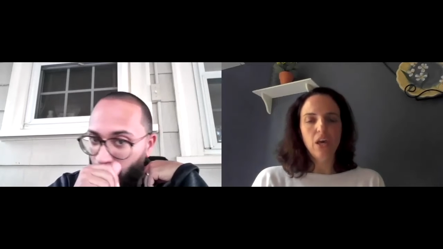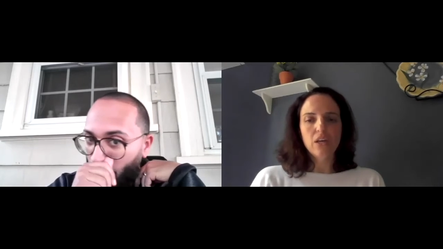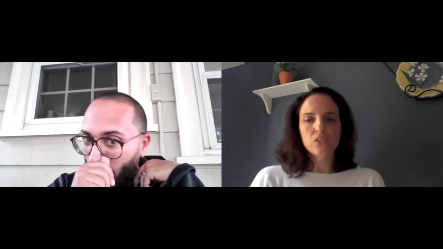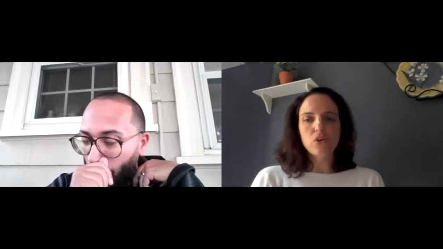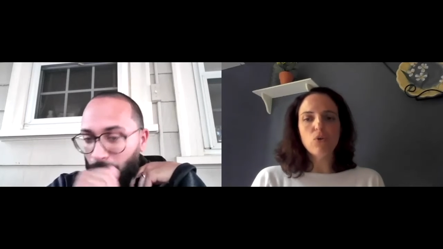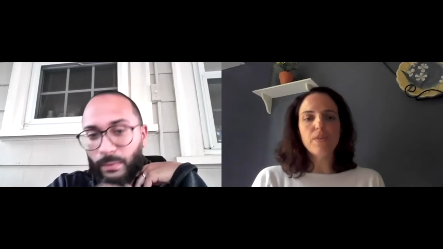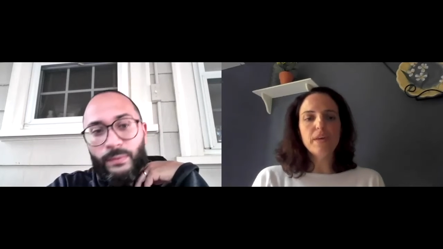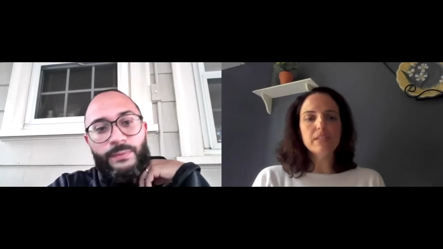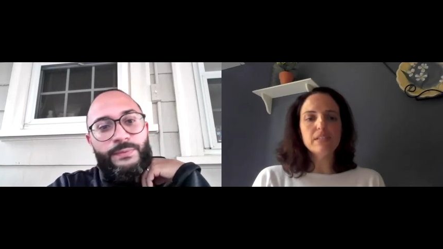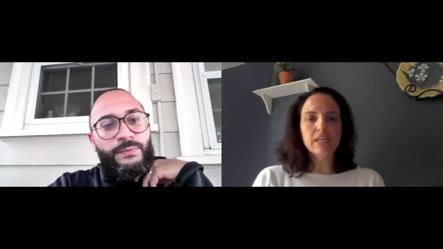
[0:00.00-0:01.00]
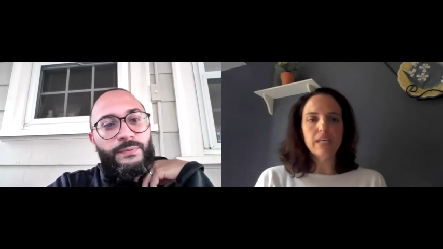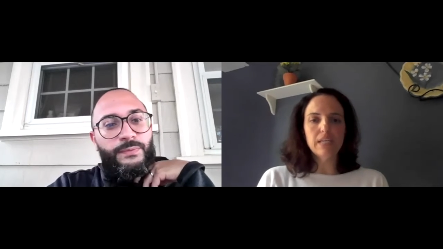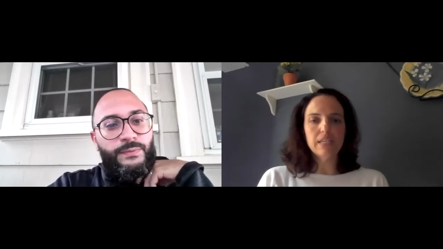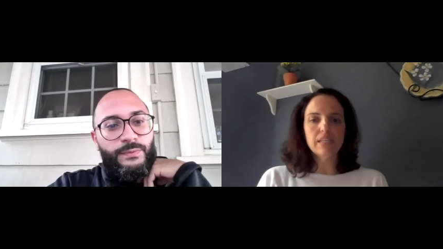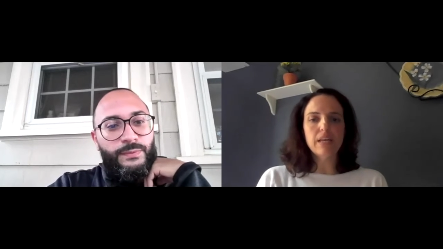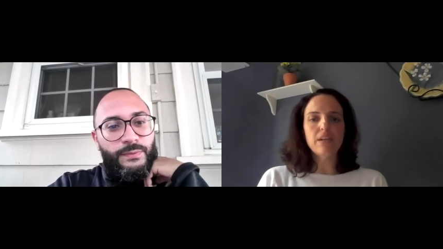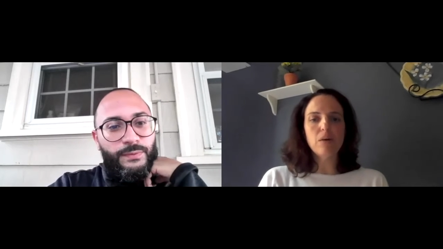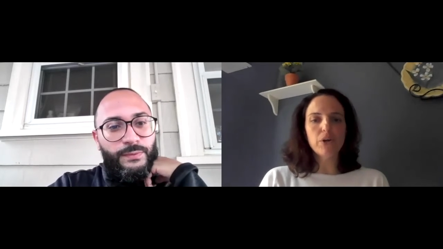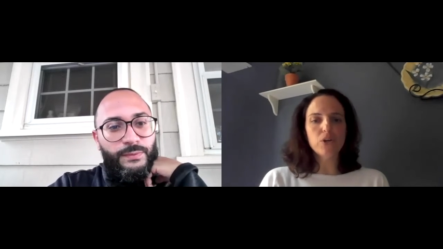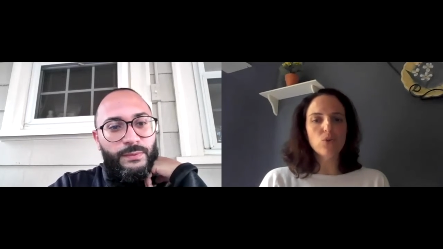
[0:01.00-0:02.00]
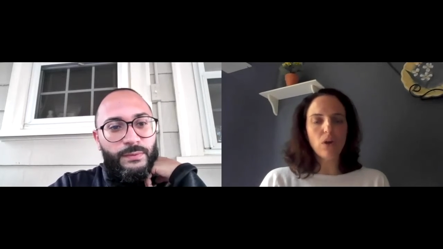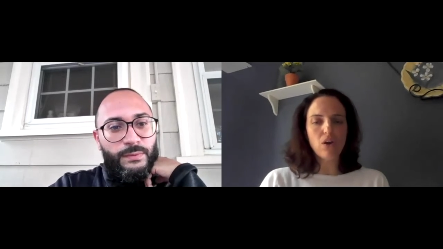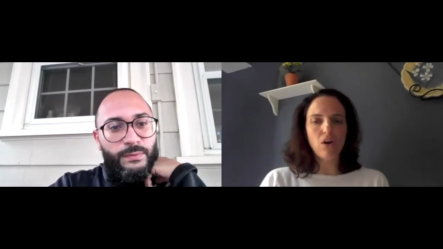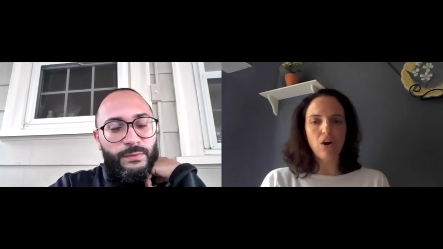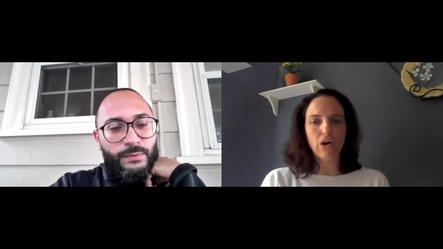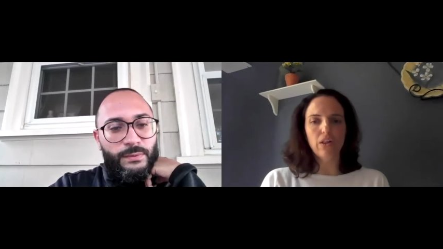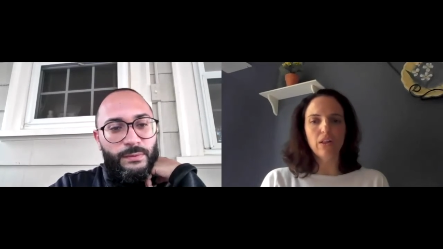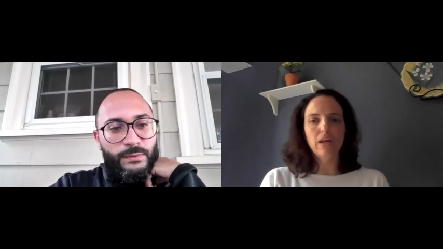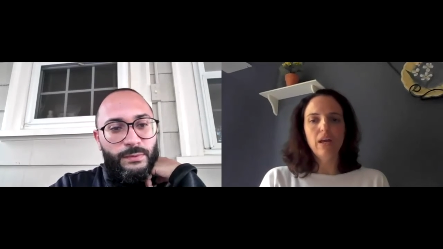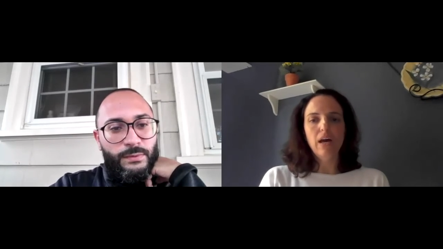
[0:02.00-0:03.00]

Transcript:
Speaker 1: So, this is a number you can call.